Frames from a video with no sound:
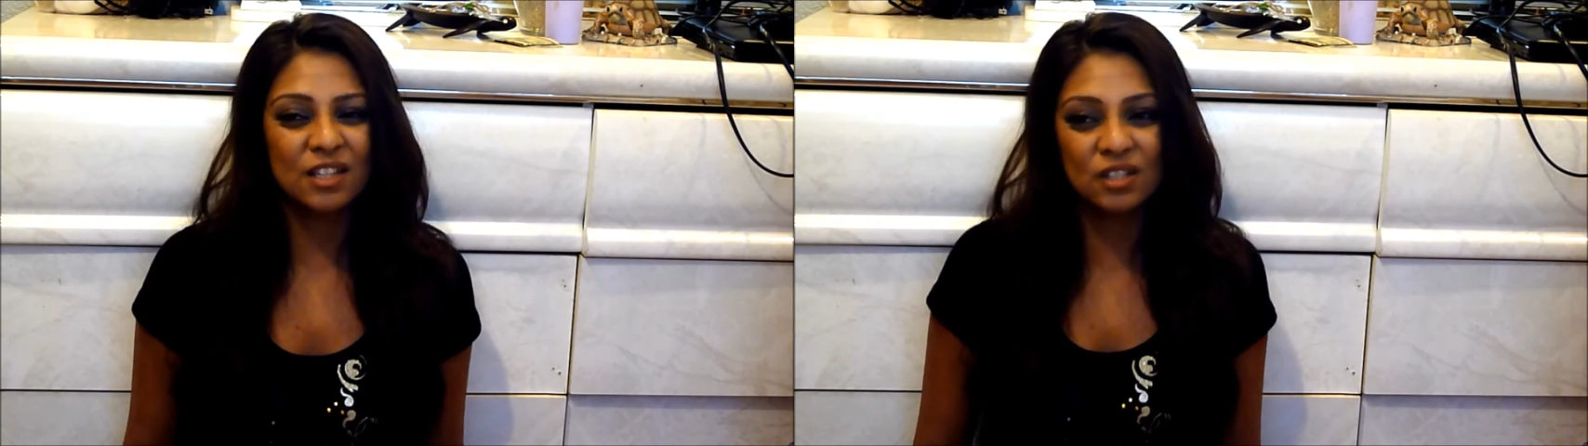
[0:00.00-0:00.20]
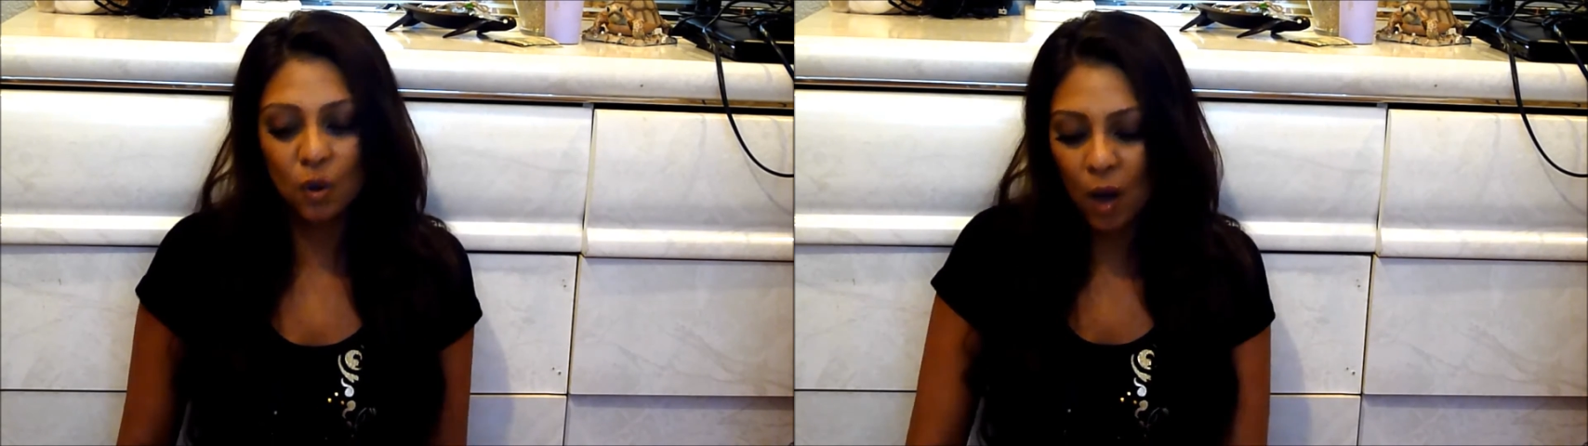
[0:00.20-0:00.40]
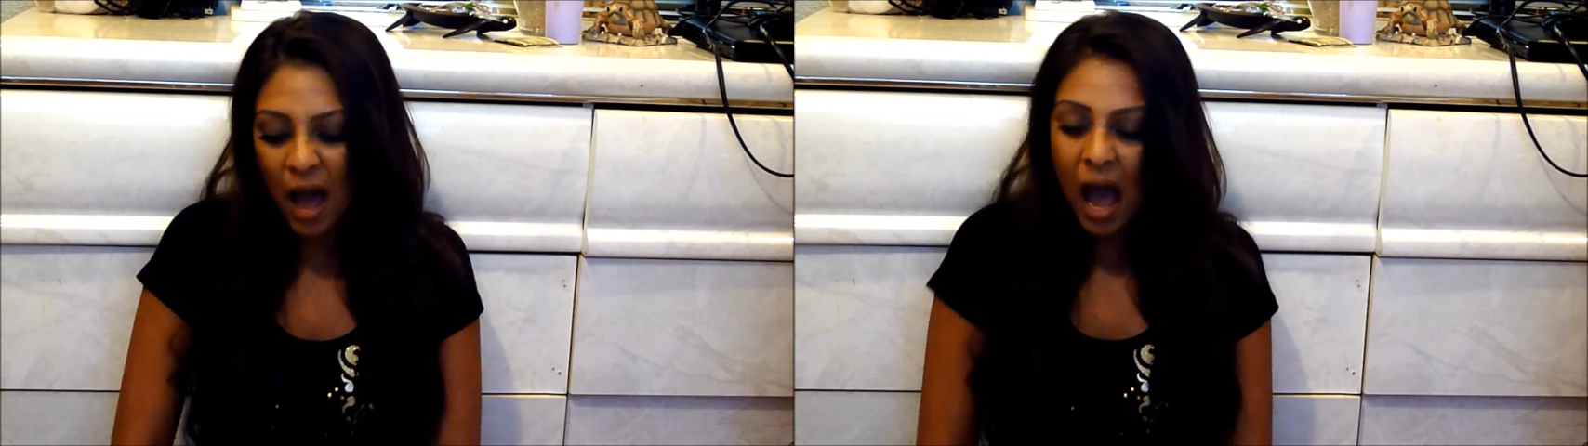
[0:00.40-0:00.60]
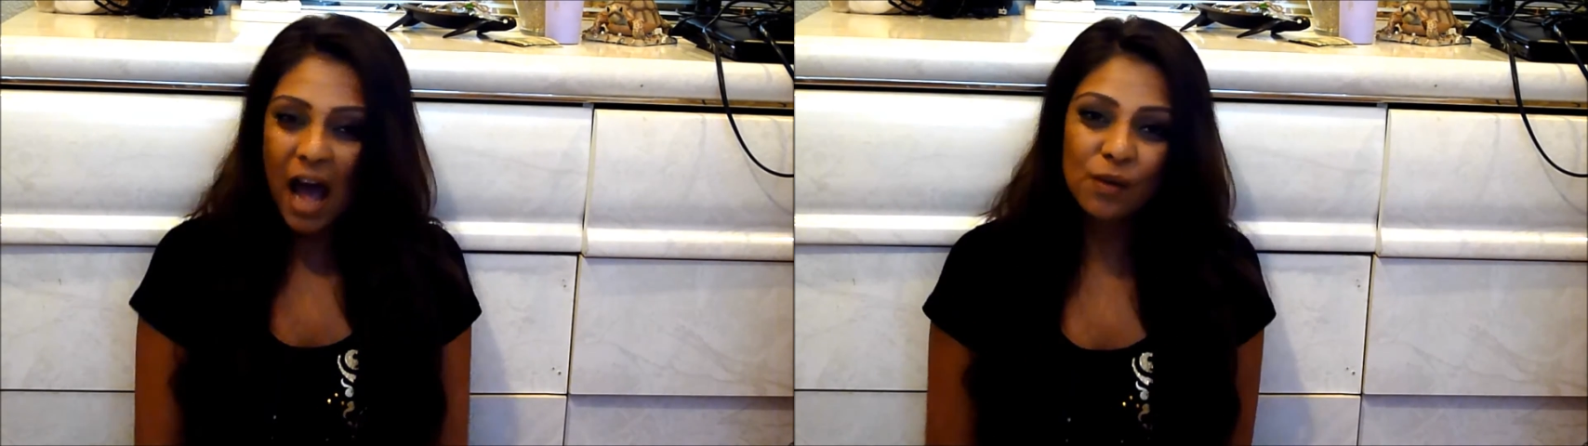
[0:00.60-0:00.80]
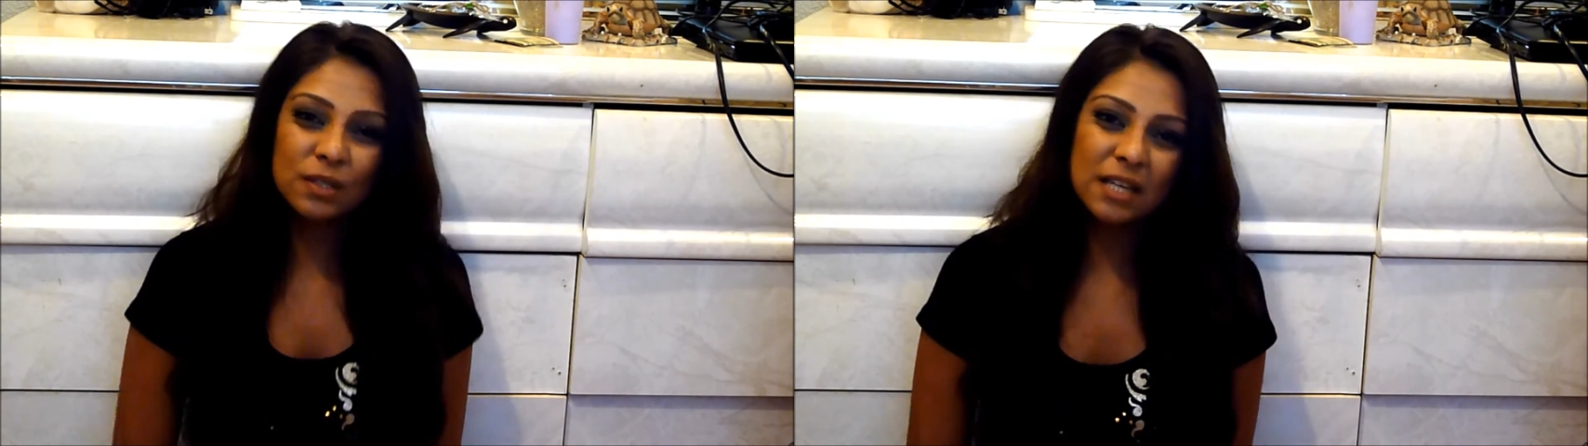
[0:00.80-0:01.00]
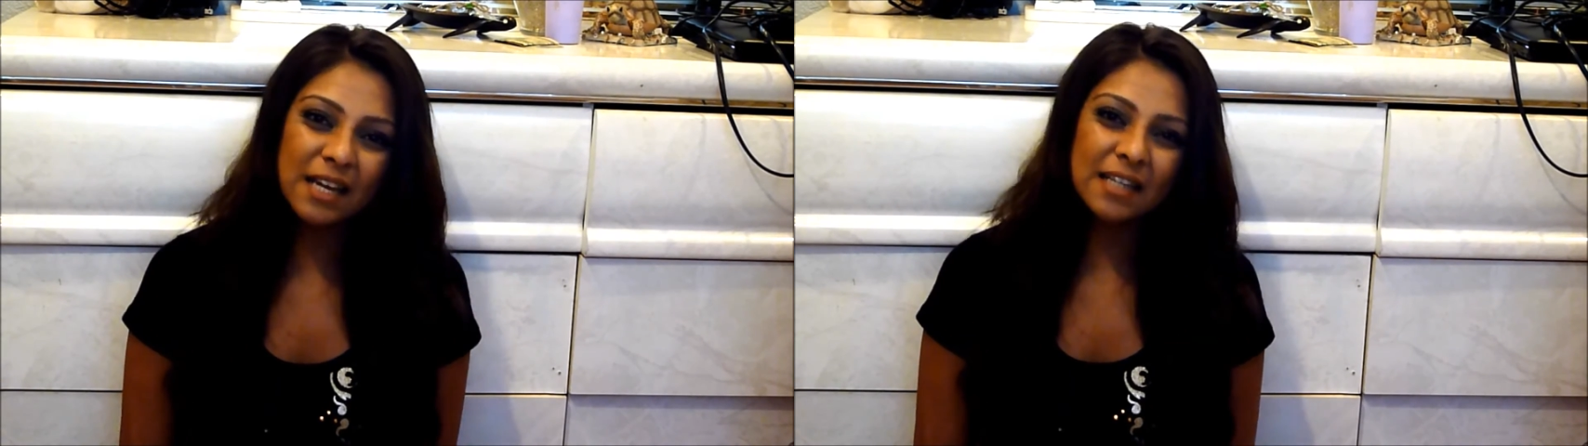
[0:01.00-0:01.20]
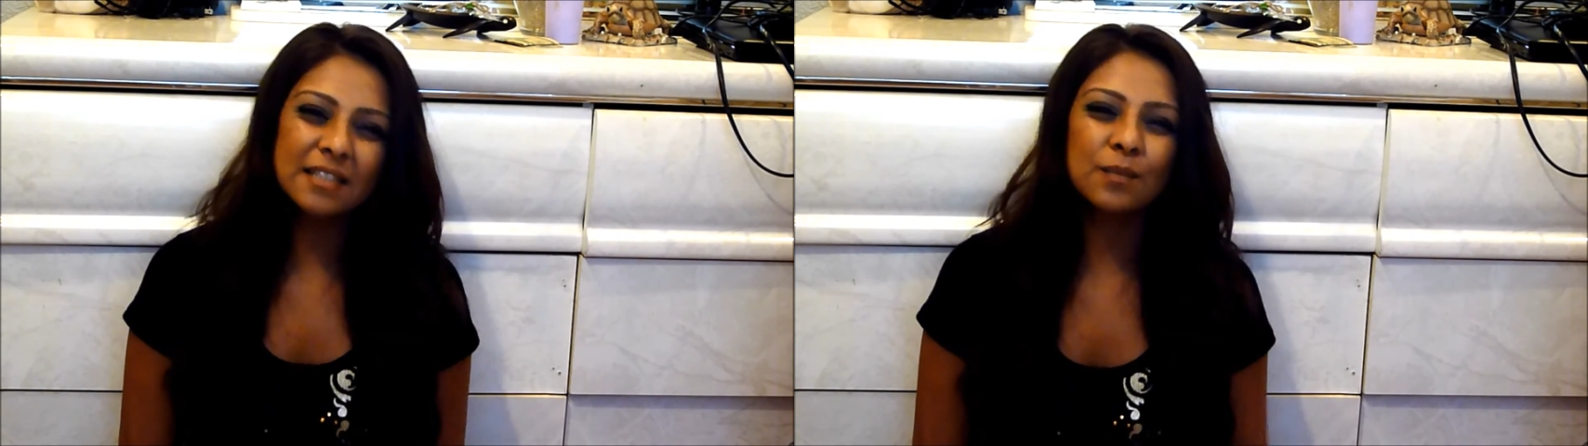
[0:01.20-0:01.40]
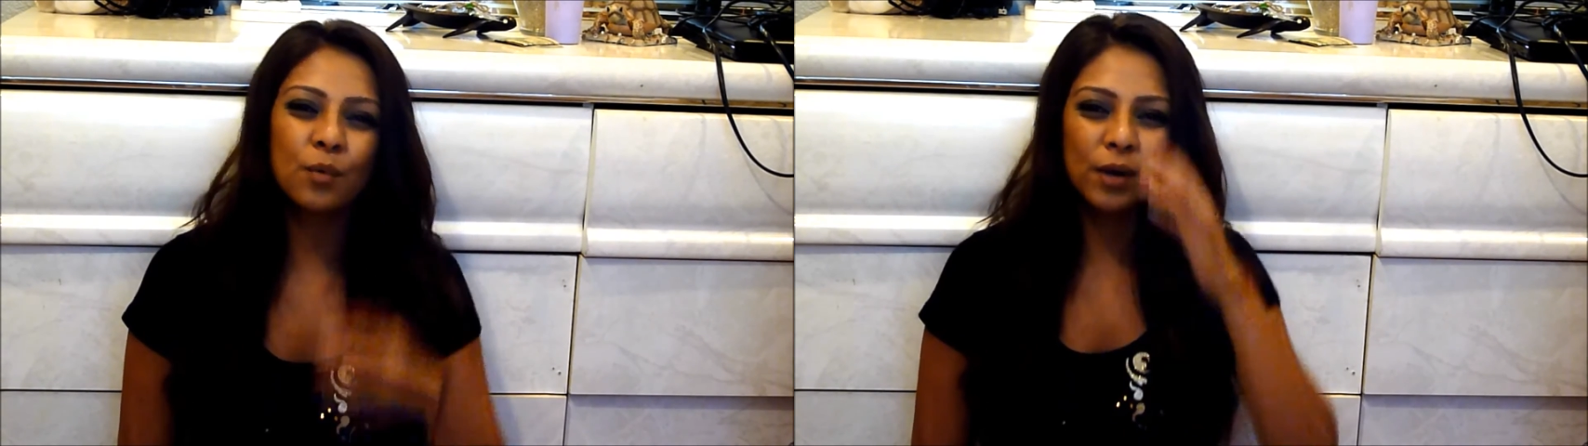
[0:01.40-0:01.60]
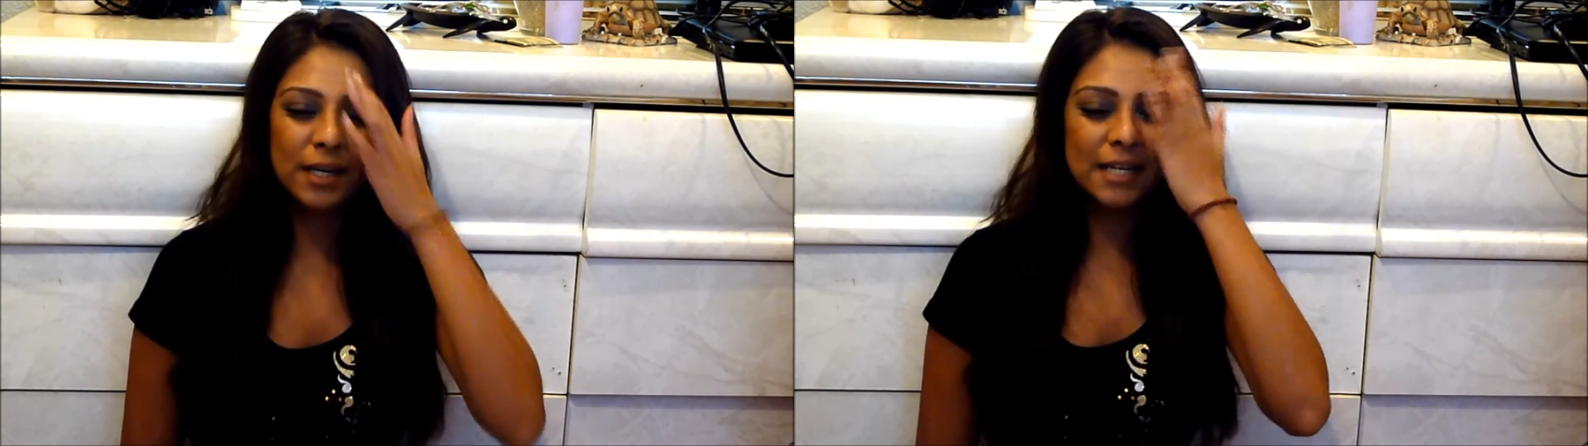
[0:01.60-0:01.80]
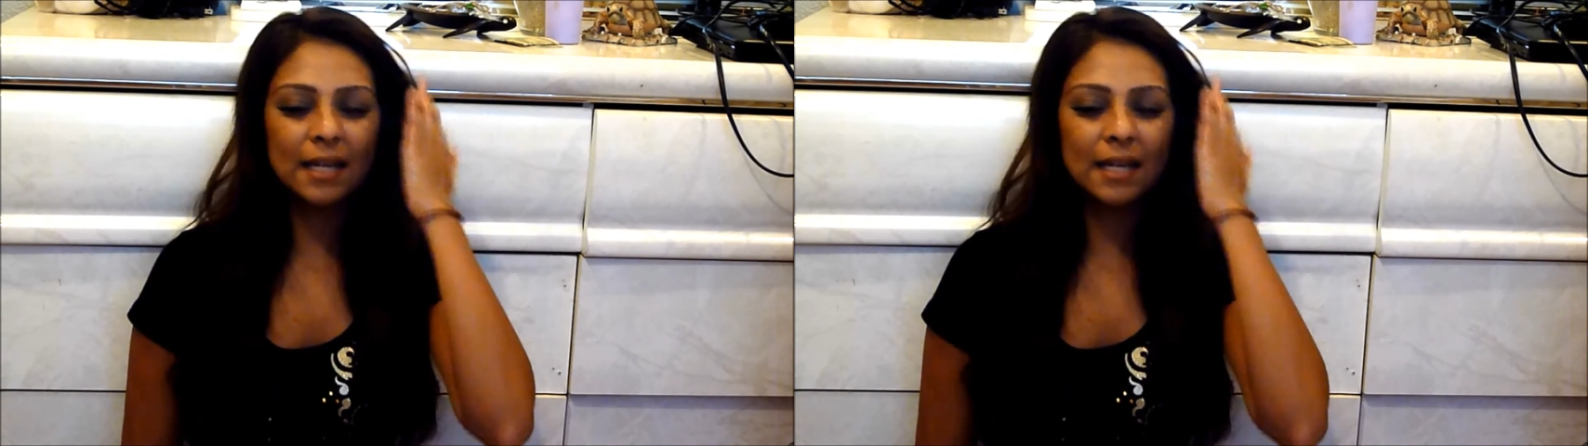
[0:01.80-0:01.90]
so I was kind of disappointed,